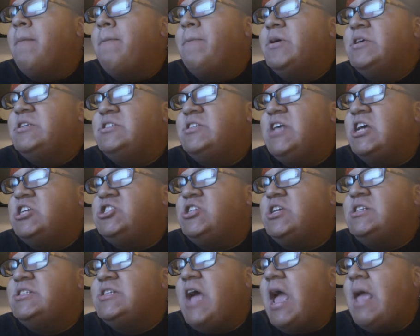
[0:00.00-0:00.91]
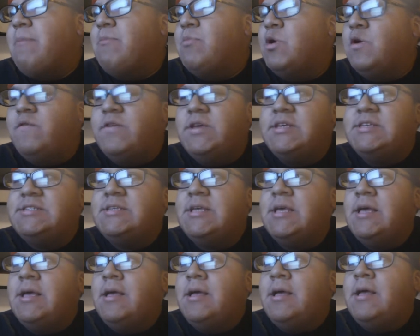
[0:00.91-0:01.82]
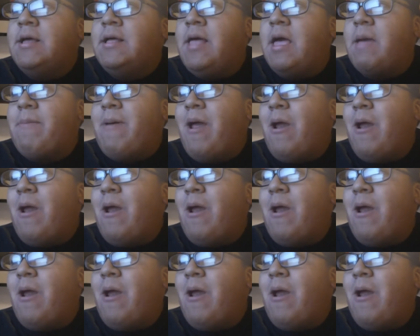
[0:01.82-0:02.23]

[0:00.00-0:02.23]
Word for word: possession type movies like